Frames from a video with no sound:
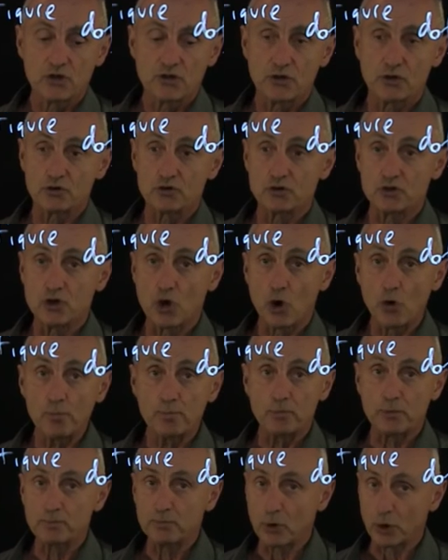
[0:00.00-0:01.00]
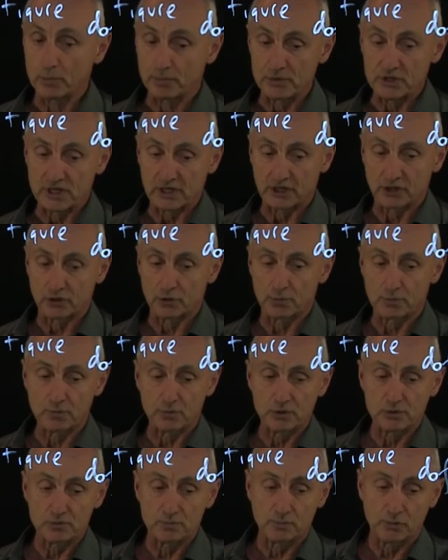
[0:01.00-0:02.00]
There's no perpendicular
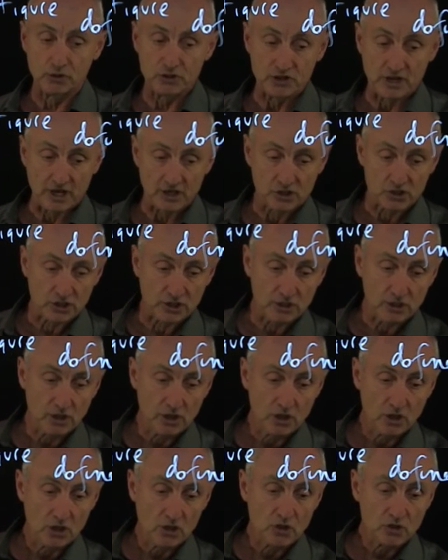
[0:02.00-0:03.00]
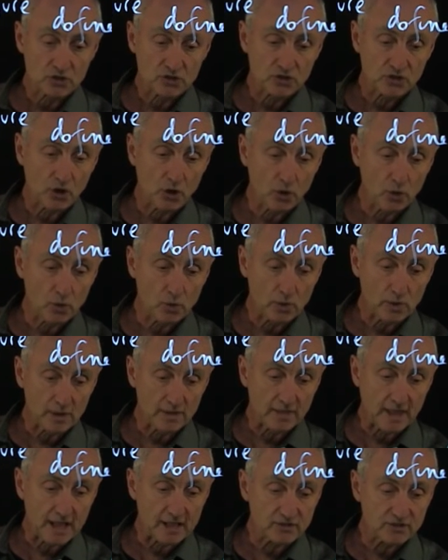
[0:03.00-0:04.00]
pr projection, so
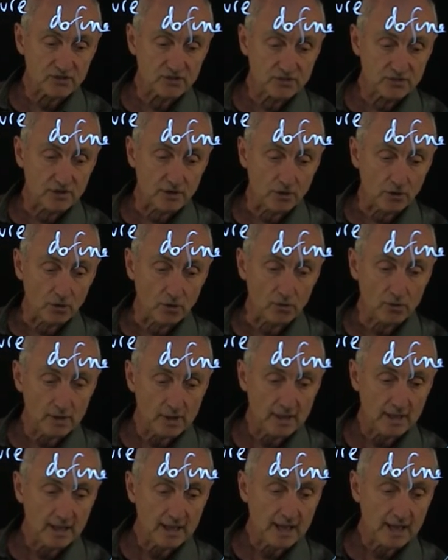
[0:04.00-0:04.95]
that's zero,